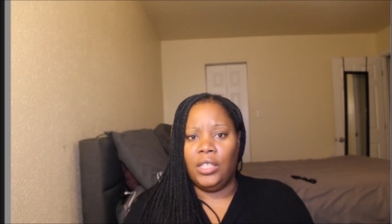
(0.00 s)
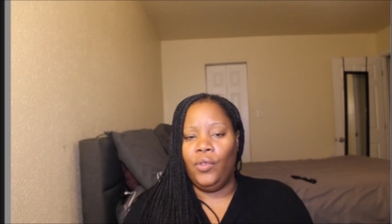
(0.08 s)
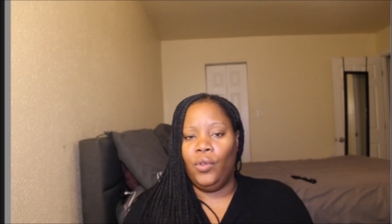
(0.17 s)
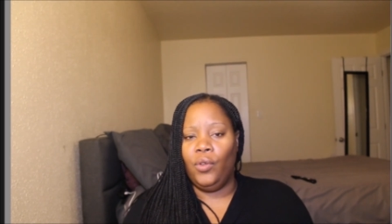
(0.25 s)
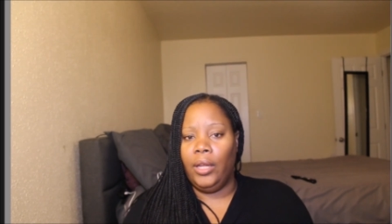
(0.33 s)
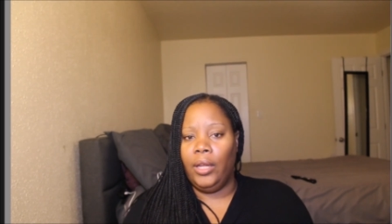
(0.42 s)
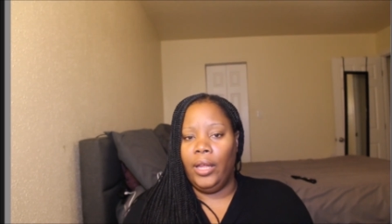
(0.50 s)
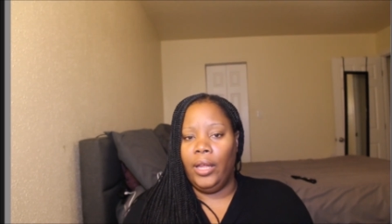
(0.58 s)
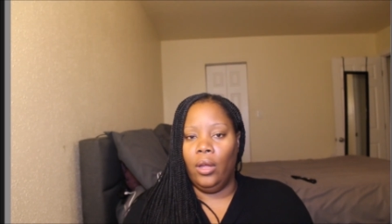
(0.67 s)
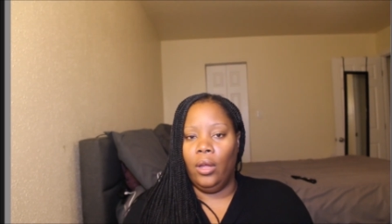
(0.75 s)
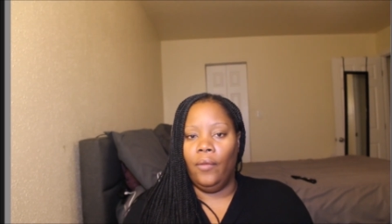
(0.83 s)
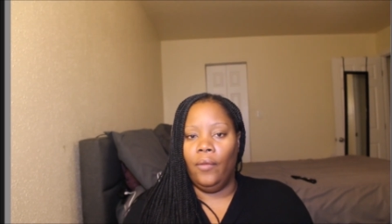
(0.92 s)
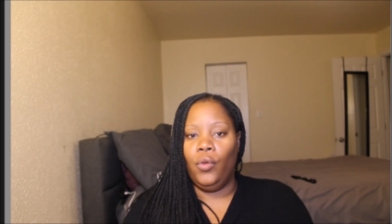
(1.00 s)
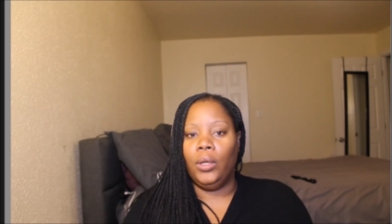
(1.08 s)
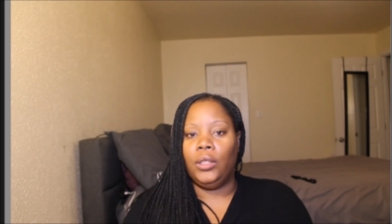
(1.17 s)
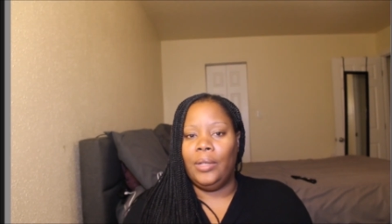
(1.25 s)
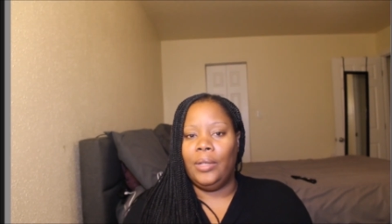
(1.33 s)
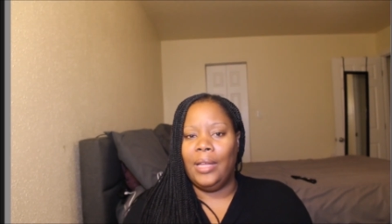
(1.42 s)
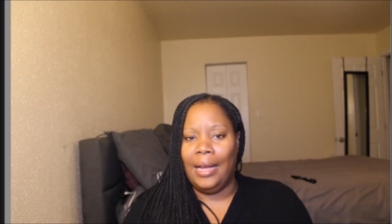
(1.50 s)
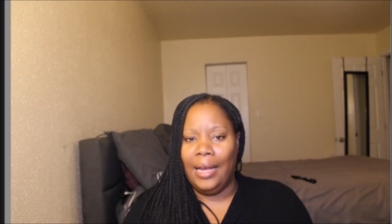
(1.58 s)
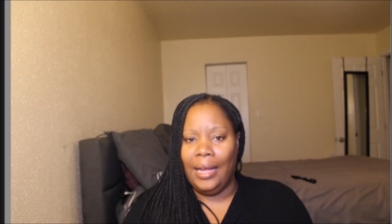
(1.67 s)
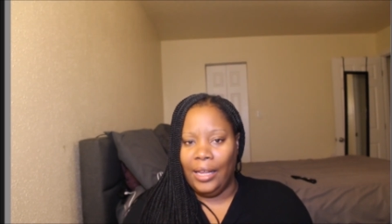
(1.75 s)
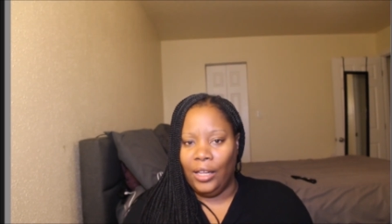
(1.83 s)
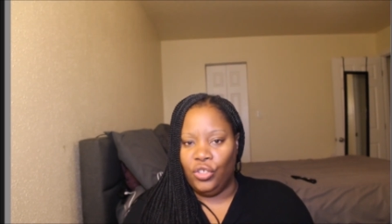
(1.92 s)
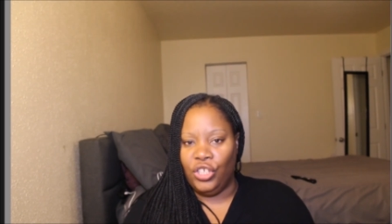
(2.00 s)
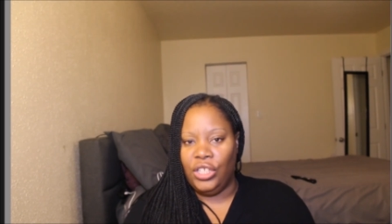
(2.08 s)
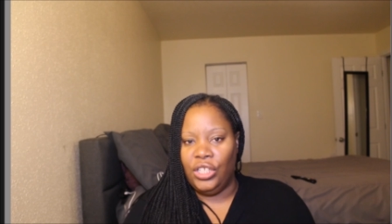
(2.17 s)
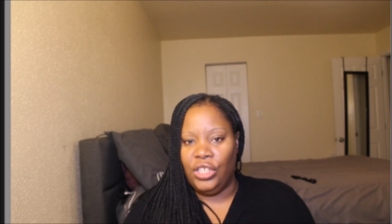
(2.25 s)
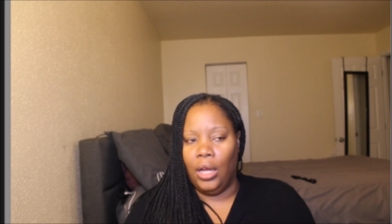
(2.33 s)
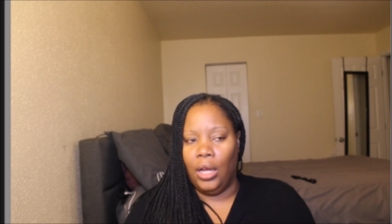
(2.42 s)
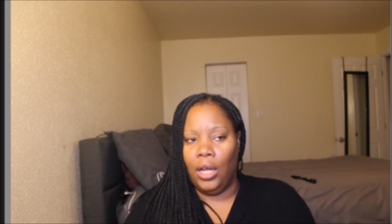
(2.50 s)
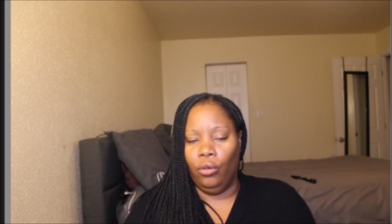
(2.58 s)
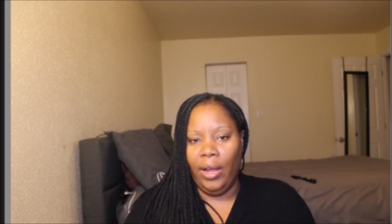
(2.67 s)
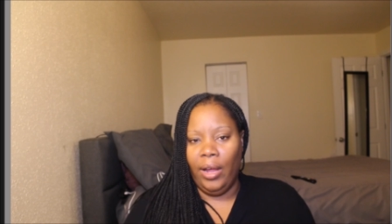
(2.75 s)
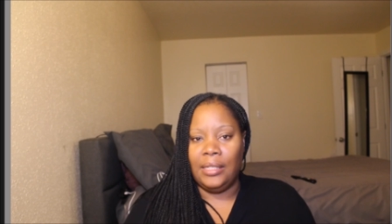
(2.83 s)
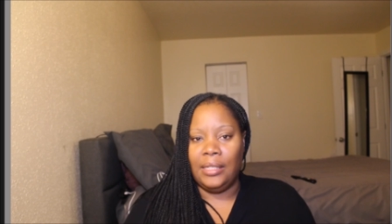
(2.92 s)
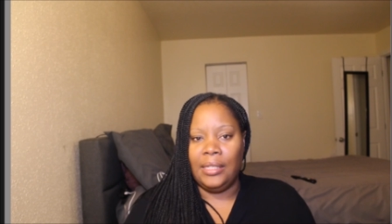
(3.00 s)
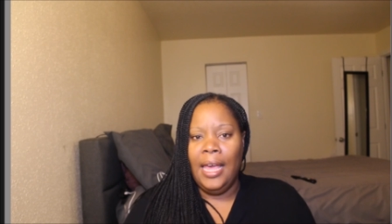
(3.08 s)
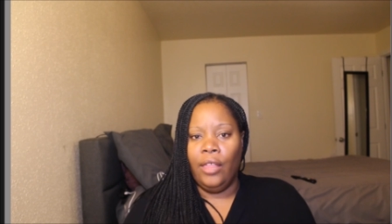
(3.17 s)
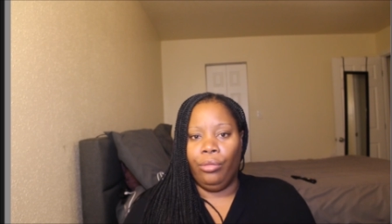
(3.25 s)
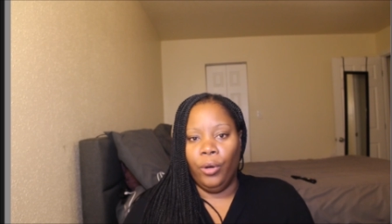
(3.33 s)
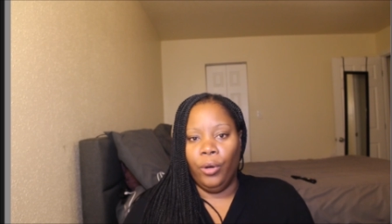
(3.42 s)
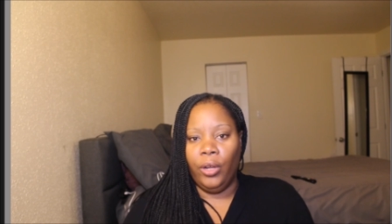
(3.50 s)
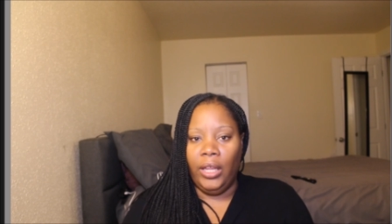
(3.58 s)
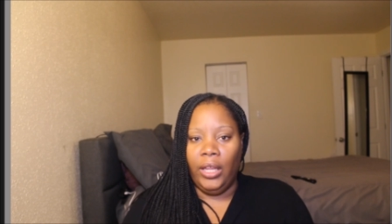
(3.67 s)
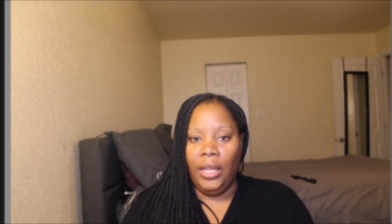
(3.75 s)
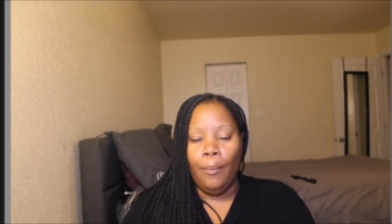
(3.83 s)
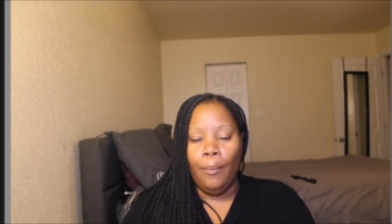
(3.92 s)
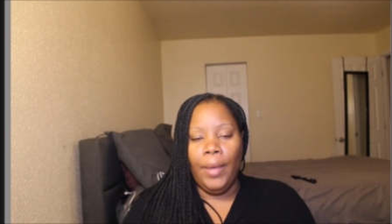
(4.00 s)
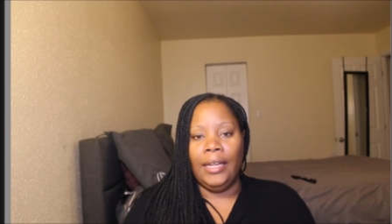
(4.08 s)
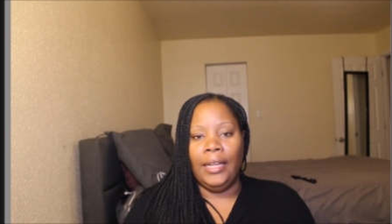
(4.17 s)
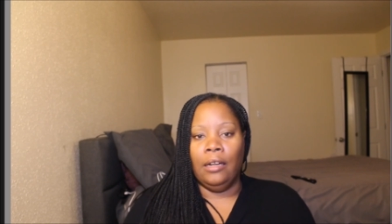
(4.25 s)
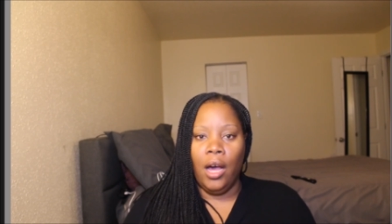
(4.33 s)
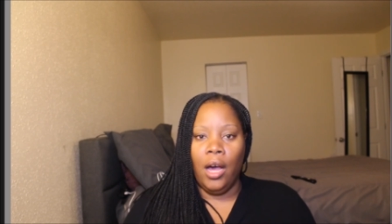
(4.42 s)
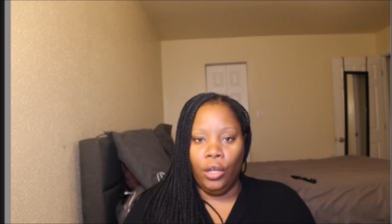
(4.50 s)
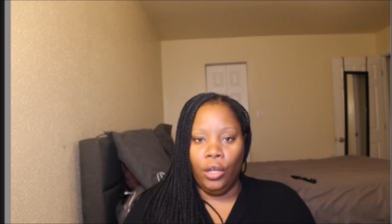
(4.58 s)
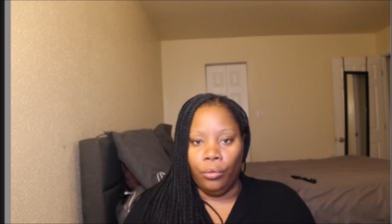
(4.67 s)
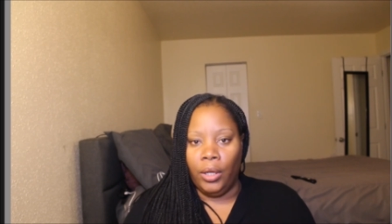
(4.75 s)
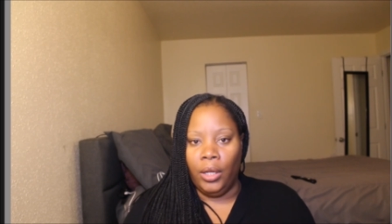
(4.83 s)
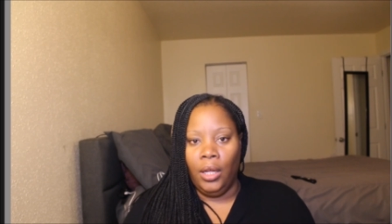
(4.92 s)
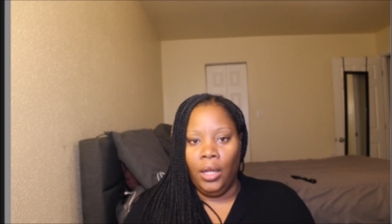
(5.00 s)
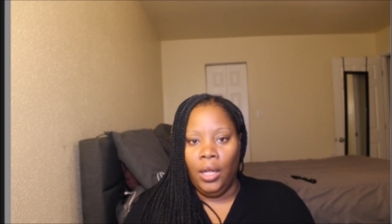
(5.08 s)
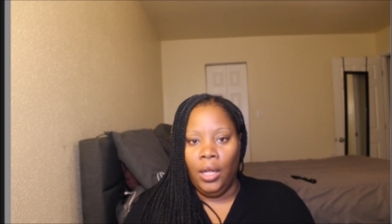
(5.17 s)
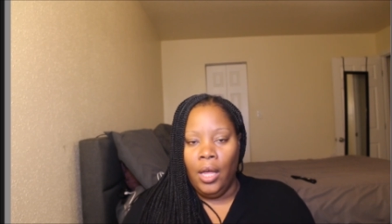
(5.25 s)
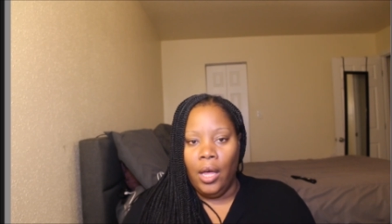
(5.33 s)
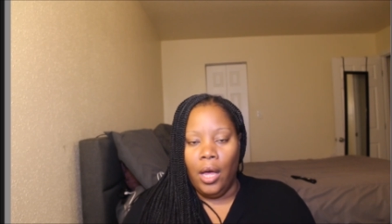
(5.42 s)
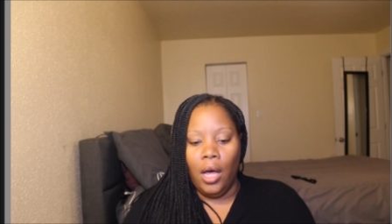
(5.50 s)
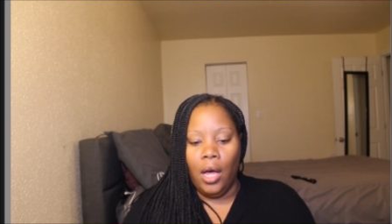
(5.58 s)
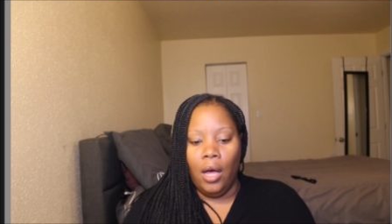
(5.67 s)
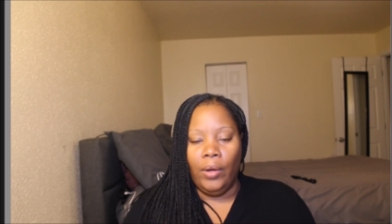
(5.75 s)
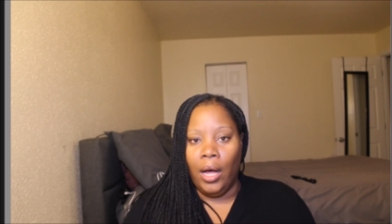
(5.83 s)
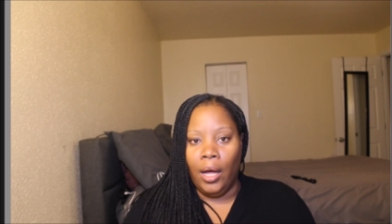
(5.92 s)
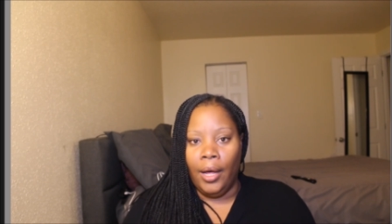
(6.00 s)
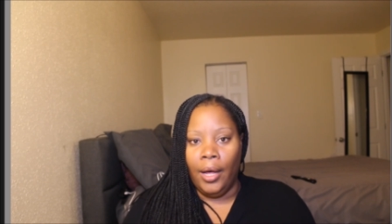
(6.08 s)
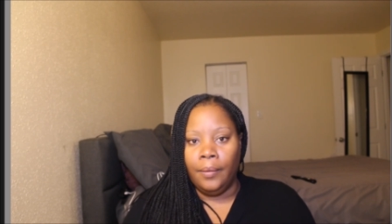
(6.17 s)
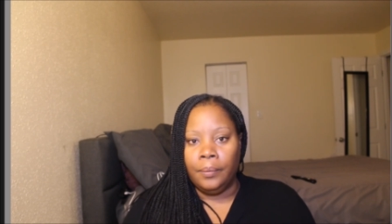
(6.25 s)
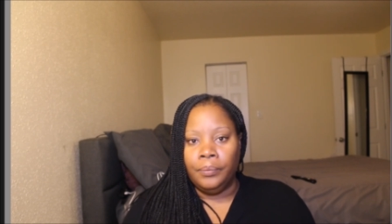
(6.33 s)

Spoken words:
If you include that high yellow Grace, 3, making a mockery of God.